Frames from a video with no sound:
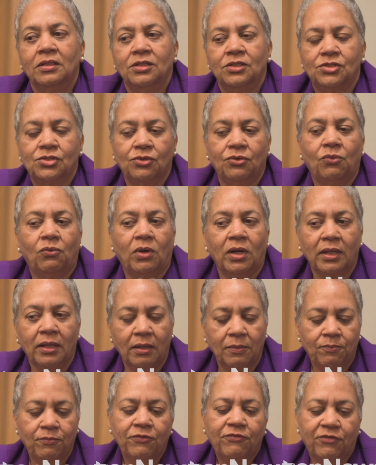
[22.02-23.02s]
So
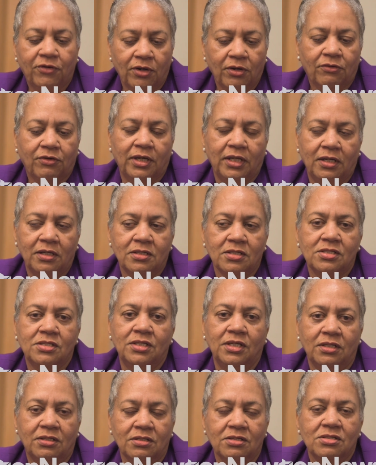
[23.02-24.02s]
what the preferred creditor
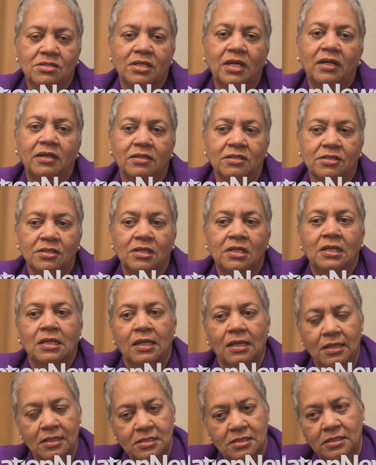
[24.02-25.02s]
status says
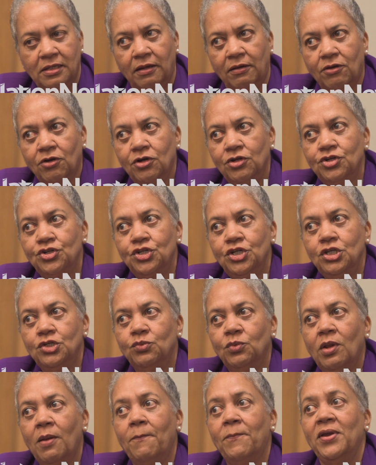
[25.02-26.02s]
is that countries
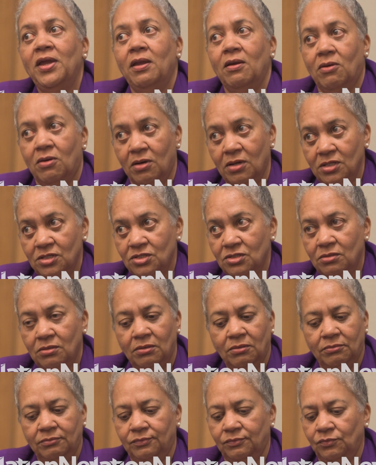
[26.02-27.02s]
will pay us,
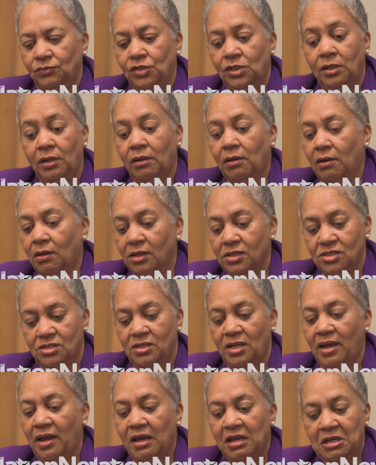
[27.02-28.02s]
meaning us,
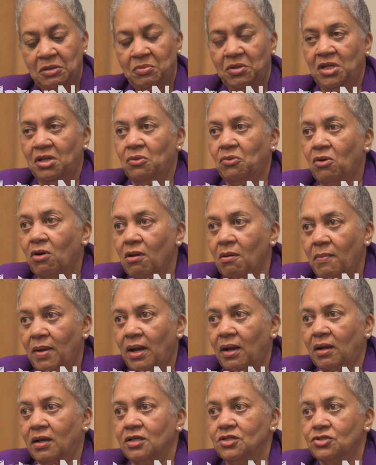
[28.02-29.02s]
the IDB, the World
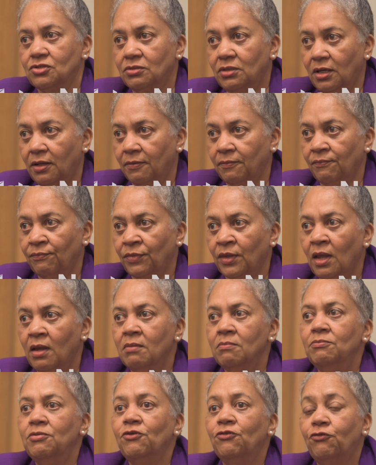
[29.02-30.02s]
Bank, and so on,
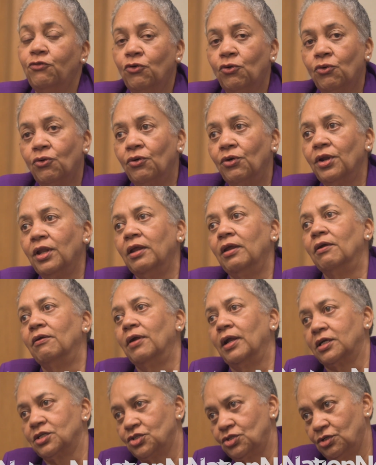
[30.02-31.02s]
before
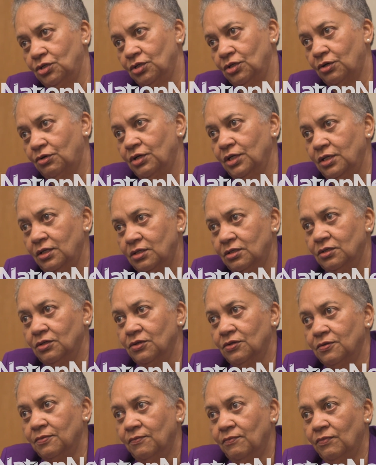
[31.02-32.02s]
their external
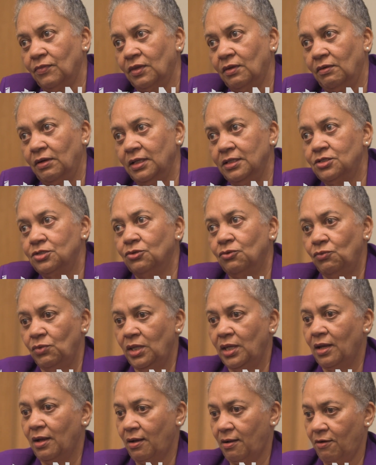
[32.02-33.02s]
creditors, right? So
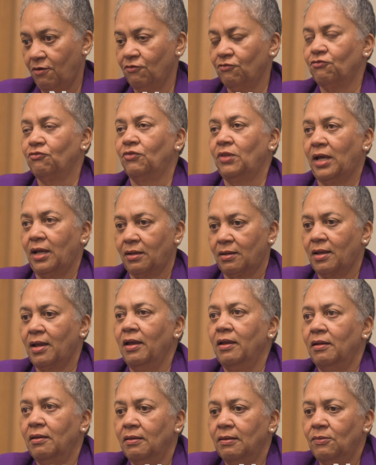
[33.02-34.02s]
we have that
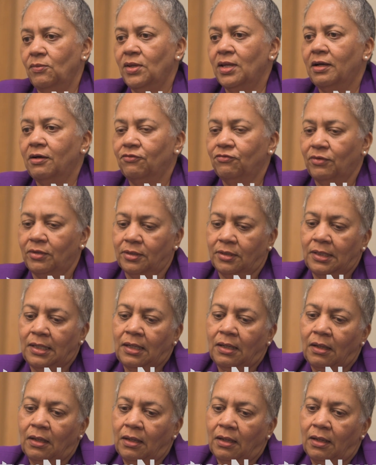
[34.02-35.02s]
kind, we have a
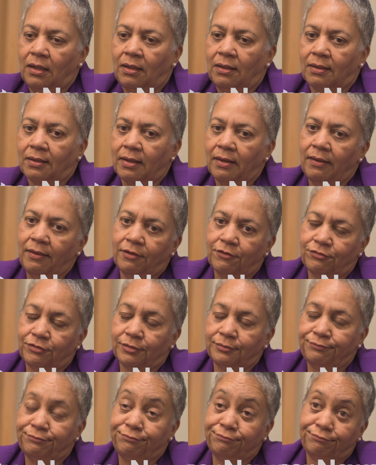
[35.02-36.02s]
kind of
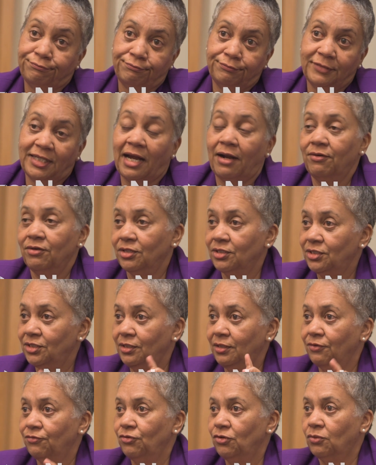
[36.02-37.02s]
a
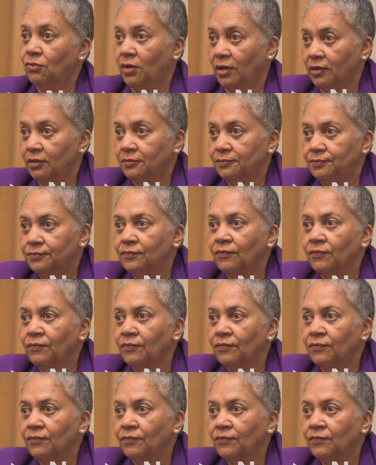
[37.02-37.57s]
guarantee, if you want,